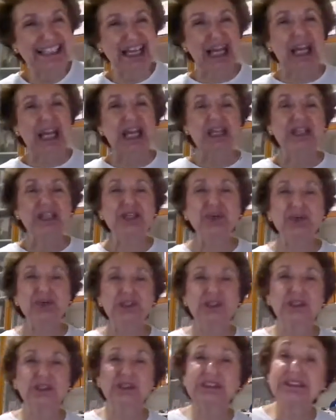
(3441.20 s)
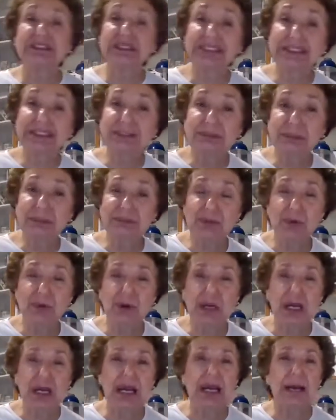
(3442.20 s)
learn a little bit more
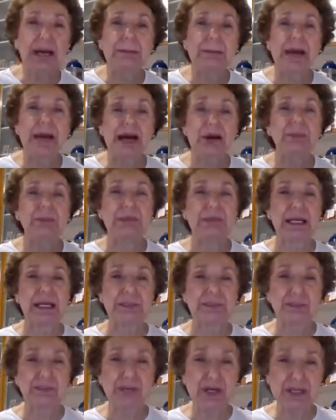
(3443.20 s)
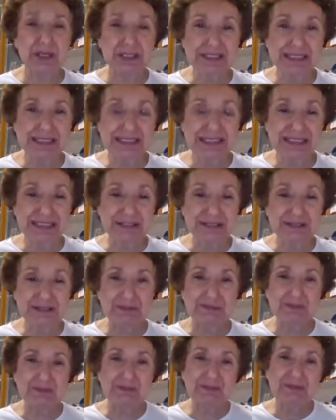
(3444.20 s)
about my books,
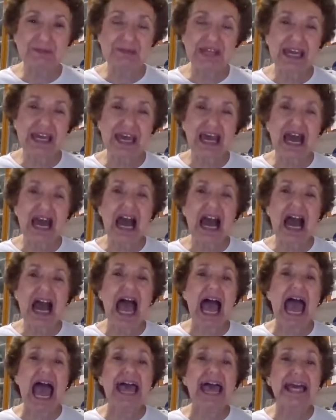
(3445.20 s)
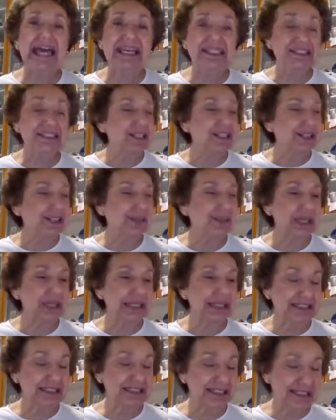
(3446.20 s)
and you'll get to
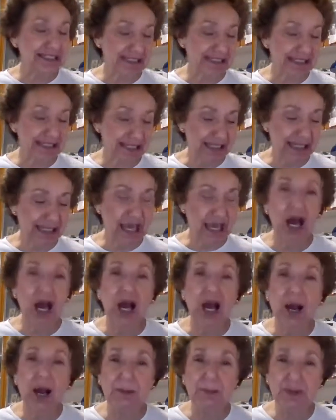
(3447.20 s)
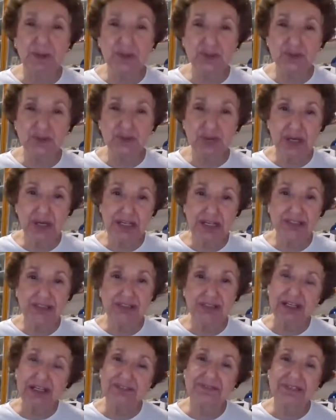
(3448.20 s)
see a book trailer, a
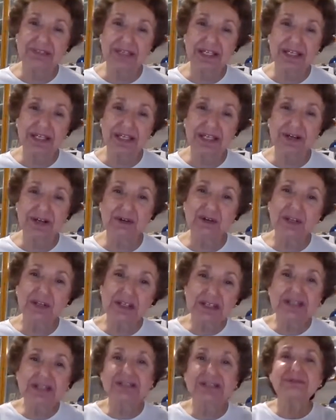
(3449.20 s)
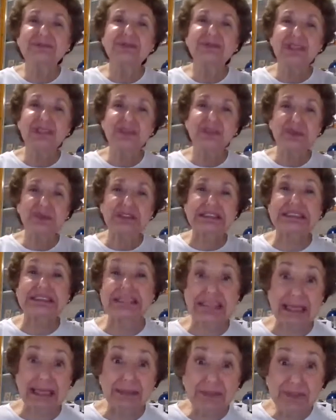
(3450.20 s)
video, which will
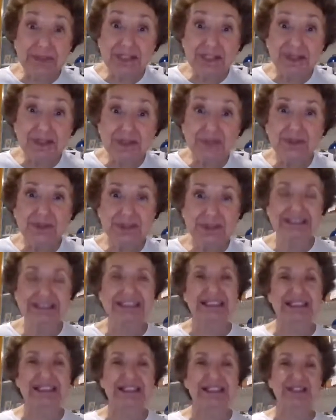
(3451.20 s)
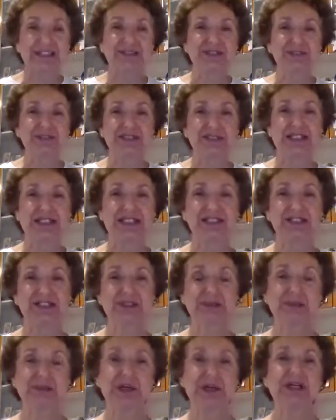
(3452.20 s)
tempt you to read each
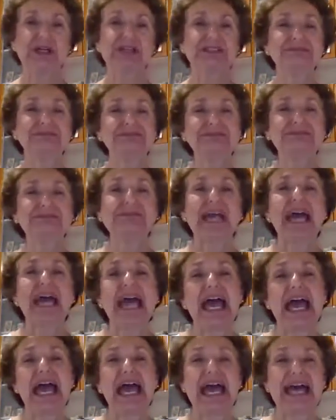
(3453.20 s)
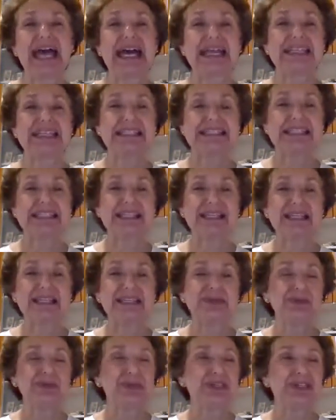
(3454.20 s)
book. And you can
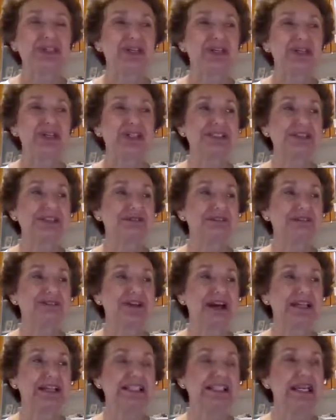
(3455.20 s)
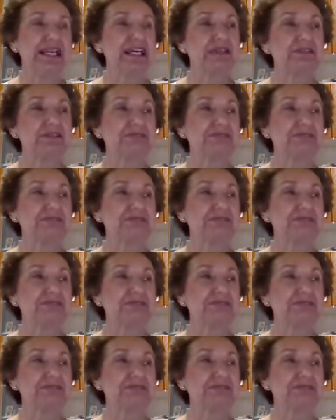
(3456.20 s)
just find out